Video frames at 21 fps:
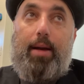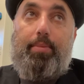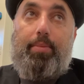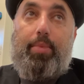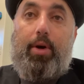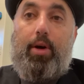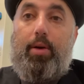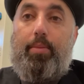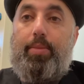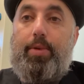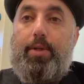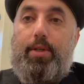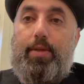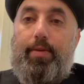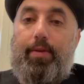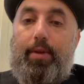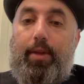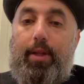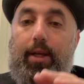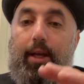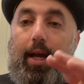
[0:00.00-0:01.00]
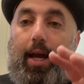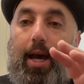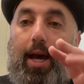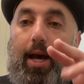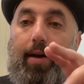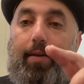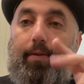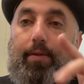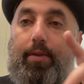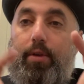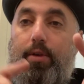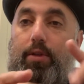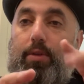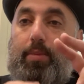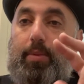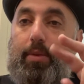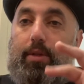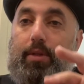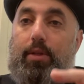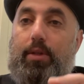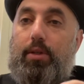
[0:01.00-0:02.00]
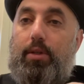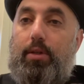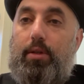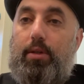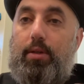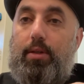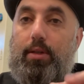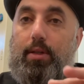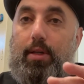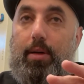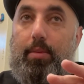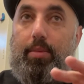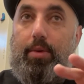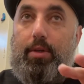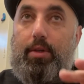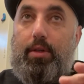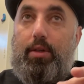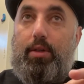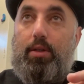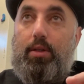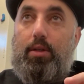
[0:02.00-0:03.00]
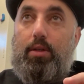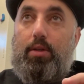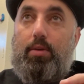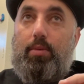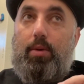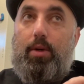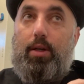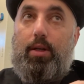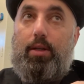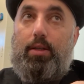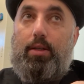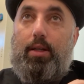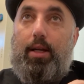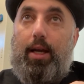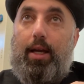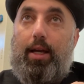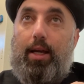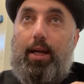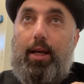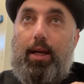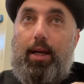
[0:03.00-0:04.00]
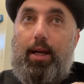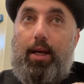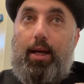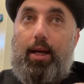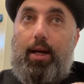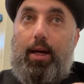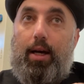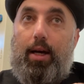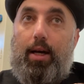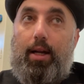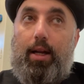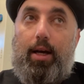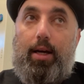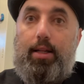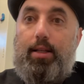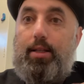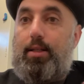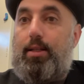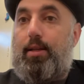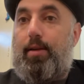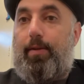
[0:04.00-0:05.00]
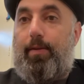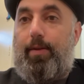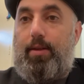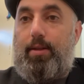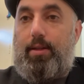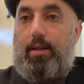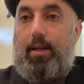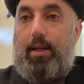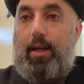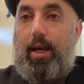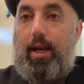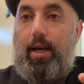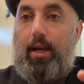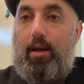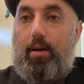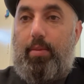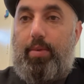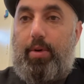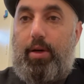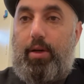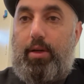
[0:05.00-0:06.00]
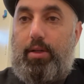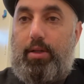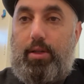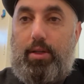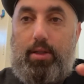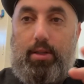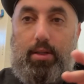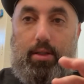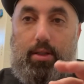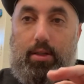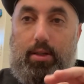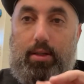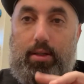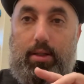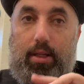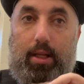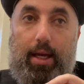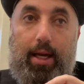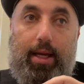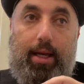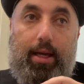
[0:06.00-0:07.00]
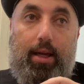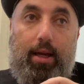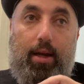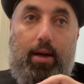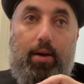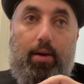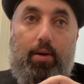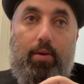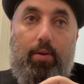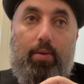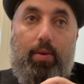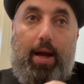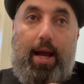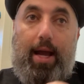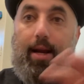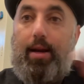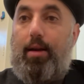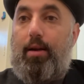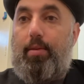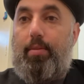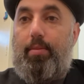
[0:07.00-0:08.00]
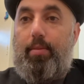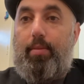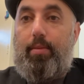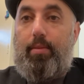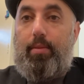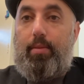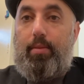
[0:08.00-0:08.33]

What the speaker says: purposefully have those positions at positions where it's like an unsophisticated purchase, just like random